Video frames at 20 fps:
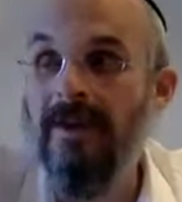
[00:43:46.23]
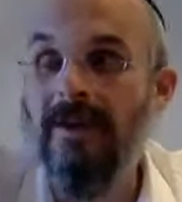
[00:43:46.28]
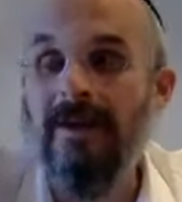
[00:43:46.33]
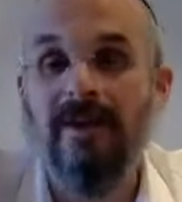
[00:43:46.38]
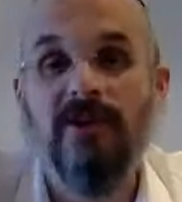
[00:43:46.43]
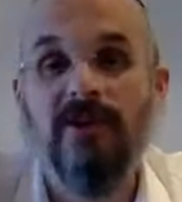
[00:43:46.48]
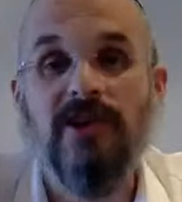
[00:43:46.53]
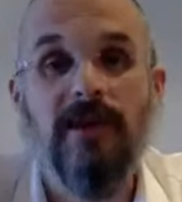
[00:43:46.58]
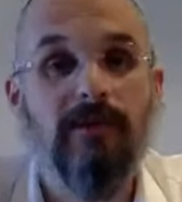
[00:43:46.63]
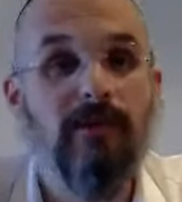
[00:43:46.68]
In
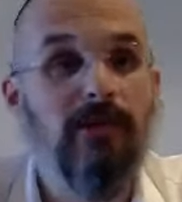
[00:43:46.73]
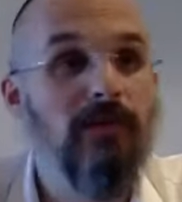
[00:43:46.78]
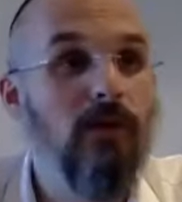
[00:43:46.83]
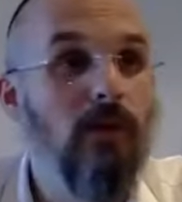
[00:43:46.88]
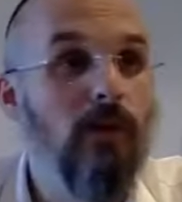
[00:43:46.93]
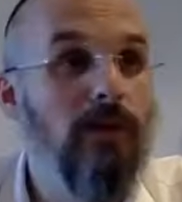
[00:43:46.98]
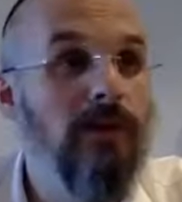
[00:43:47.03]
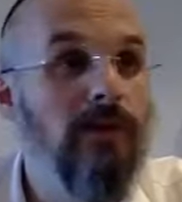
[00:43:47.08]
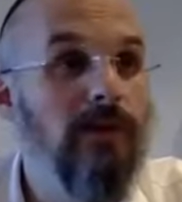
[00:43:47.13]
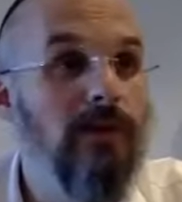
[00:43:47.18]
chapter four,
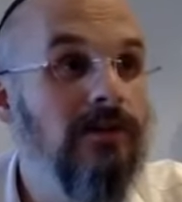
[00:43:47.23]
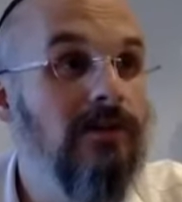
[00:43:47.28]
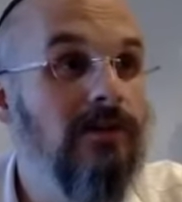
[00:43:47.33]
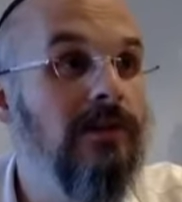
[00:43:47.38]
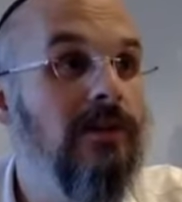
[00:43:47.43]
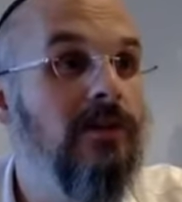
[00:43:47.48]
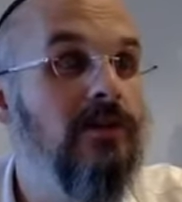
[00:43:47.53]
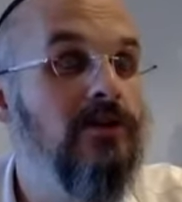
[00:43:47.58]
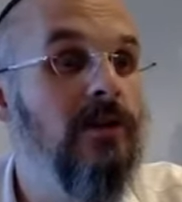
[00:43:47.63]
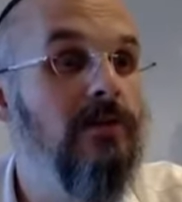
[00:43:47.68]
we learned that
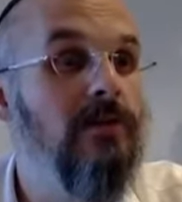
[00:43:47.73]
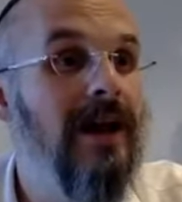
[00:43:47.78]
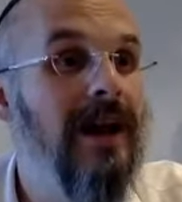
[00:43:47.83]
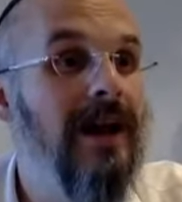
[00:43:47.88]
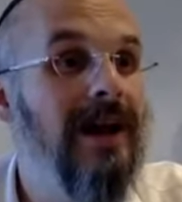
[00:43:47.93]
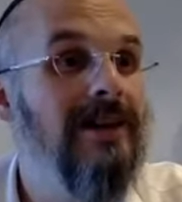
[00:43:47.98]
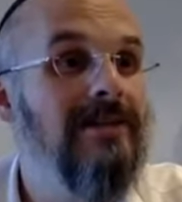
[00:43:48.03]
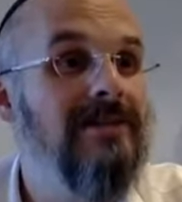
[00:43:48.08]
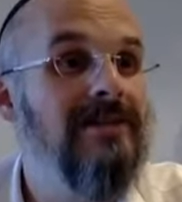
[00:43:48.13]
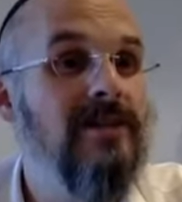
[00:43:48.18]
the neshama
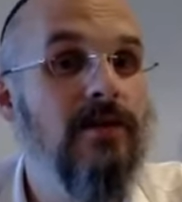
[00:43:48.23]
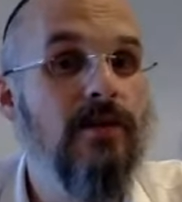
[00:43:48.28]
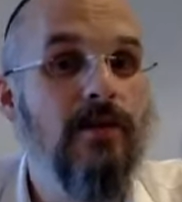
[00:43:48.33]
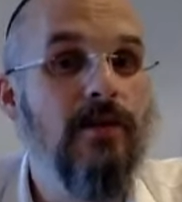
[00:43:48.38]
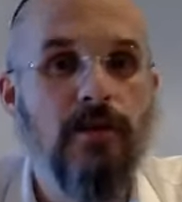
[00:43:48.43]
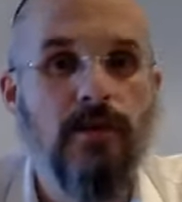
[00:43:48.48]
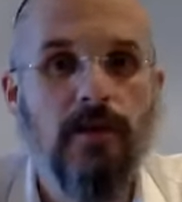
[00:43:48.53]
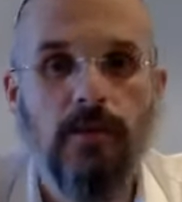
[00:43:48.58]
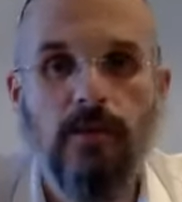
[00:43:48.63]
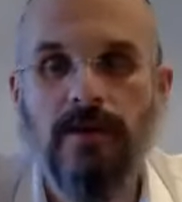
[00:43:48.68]
has
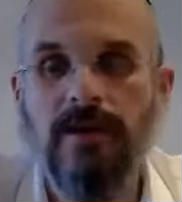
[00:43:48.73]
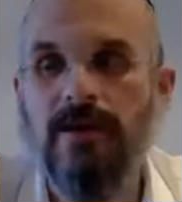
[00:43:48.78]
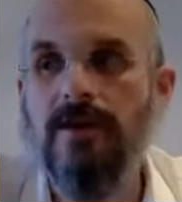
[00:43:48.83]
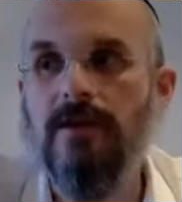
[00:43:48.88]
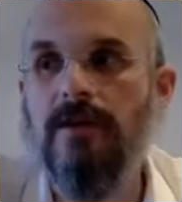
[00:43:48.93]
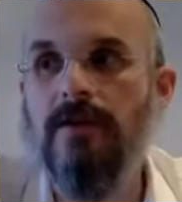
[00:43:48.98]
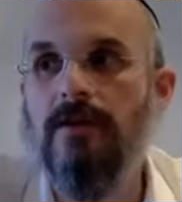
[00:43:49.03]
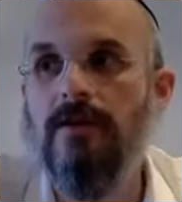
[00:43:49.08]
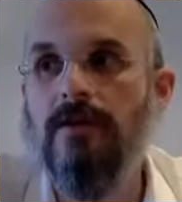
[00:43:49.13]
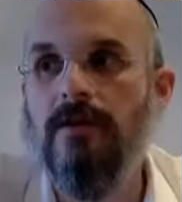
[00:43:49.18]

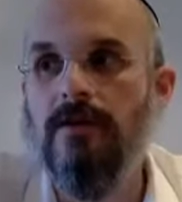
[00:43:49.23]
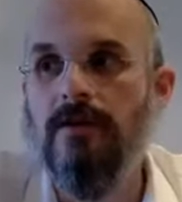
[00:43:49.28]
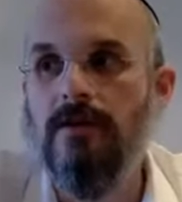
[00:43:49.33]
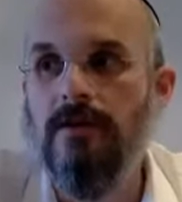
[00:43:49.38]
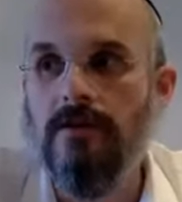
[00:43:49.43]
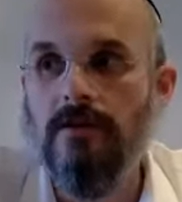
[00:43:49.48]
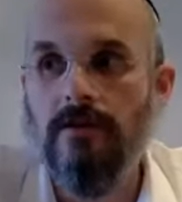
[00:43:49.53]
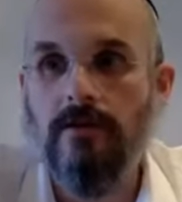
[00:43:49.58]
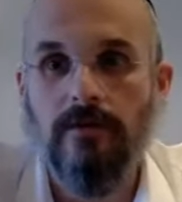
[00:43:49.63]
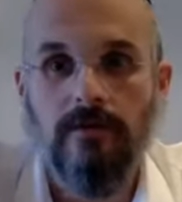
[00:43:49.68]
three
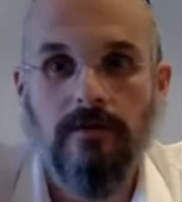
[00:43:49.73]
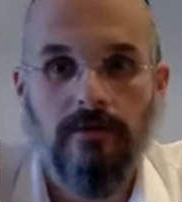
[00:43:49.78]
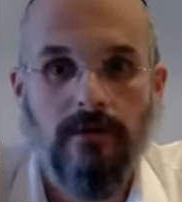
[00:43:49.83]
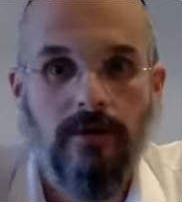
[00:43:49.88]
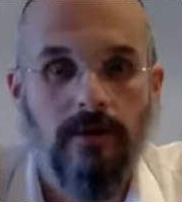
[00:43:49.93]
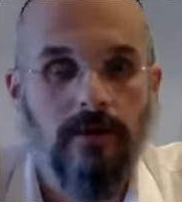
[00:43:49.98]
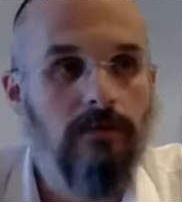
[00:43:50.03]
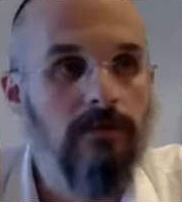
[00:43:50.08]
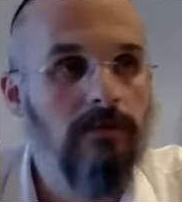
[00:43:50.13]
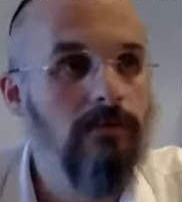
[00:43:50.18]

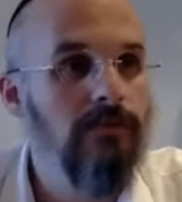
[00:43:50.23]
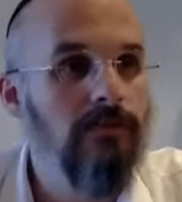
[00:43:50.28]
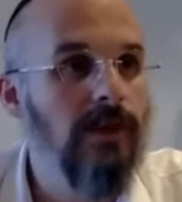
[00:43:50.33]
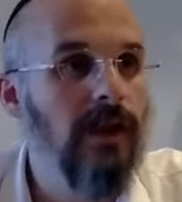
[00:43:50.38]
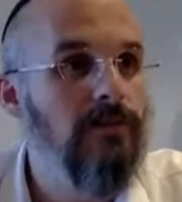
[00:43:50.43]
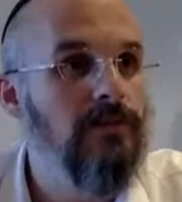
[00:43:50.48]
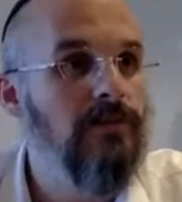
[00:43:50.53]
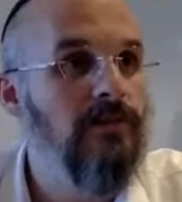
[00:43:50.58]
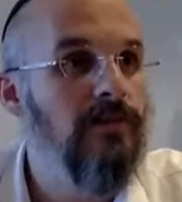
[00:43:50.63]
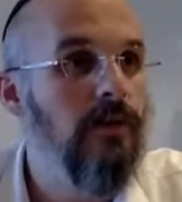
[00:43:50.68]

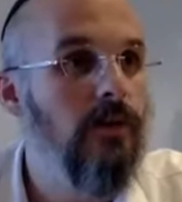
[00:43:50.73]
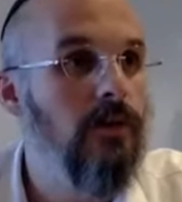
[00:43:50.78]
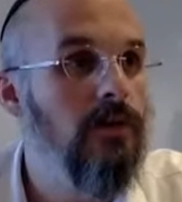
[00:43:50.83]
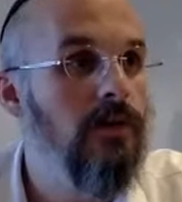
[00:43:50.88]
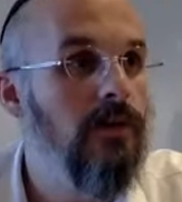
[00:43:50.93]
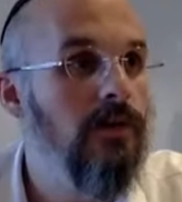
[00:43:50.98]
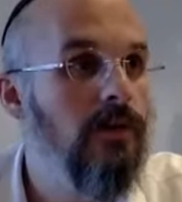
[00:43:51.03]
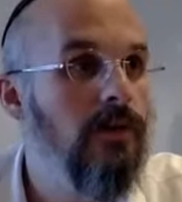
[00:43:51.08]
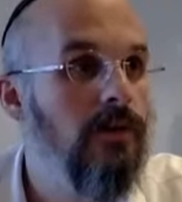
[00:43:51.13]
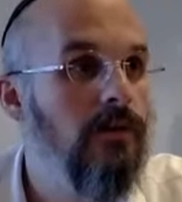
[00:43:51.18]
types of
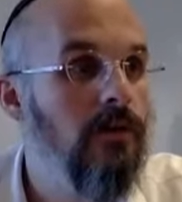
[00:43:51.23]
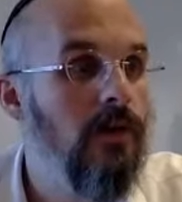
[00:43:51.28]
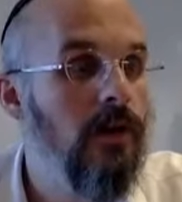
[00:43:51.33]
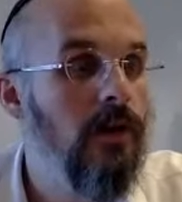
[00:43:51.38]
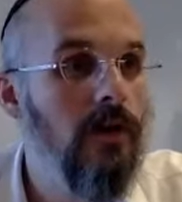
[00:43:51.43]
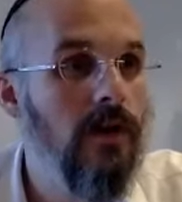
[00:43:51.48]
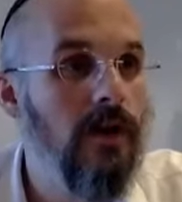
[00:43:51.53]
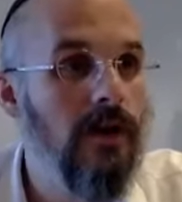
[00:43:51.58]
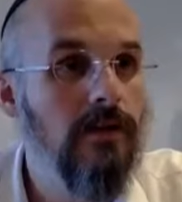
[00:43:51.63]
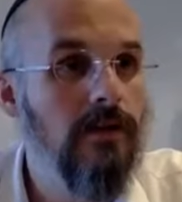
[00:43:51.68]
clothing. What are
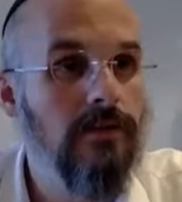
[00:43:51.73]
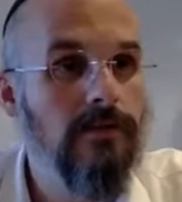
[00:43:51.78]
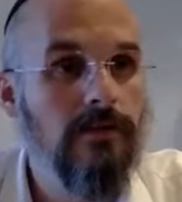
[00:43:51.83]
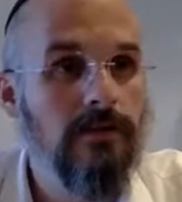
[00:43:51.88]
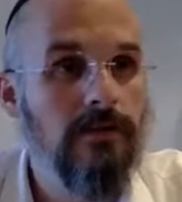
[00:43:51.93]
they?